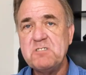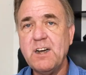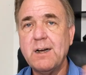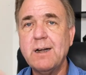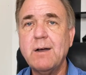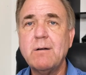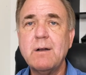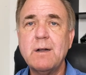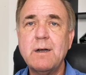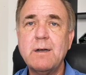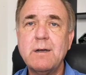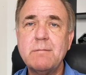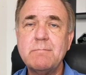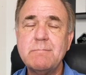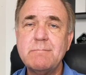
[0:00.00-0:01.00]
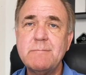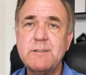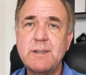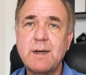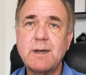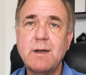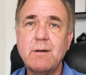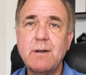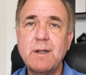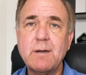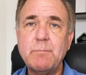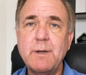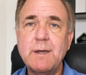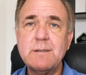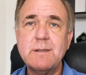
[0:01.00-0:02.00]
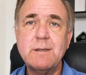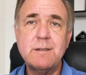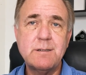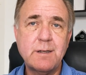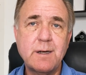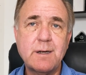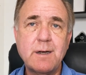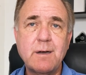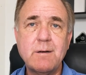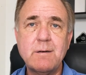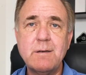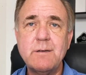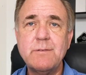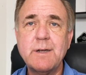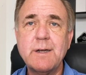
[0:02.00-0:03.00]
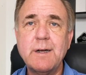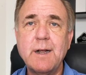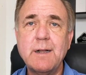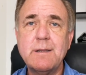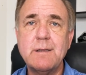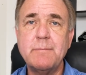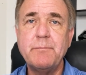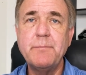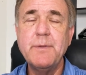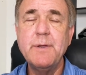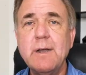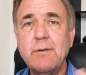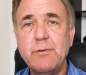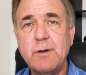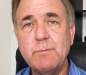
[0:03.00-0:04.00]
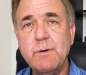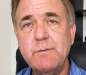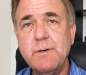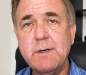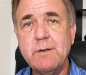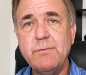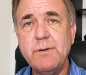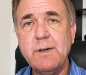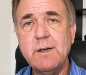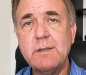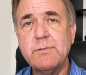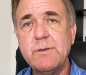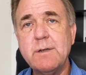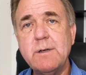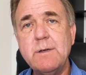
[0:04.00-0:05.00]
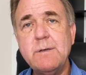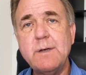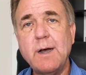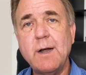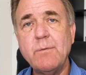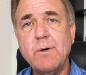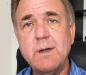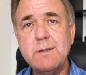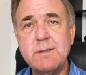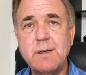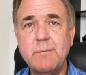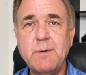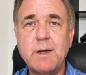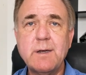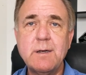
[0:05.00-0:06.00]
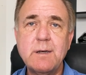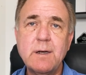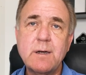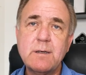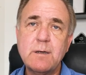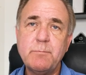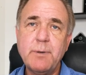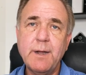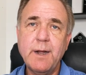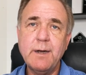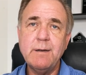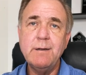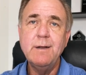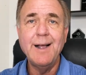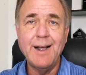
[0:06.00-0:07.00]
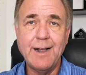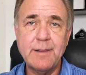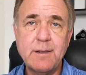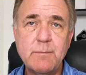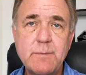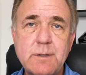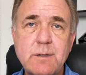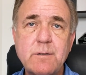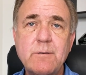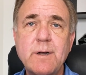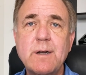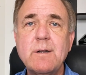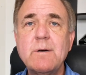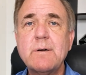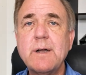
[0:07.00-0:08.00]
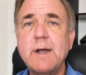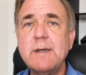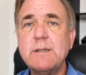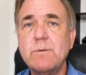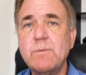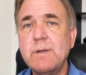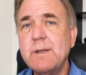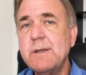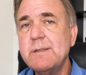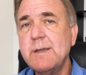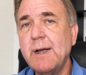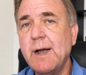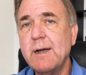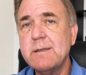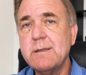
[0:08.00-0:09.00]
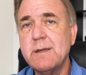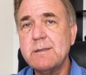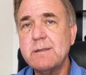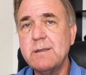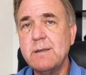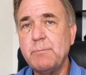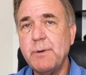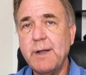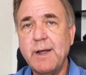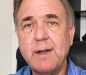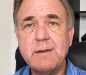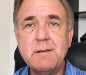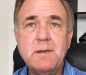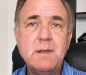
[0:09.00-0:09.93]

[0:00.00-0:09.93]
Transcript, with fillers: check out um, check out Lake Pleasant and check out living in Anthem. If you're moving to Phoenix for the new Taiwan Semiconductor plant, Anthem is a great location with easy access to the plant.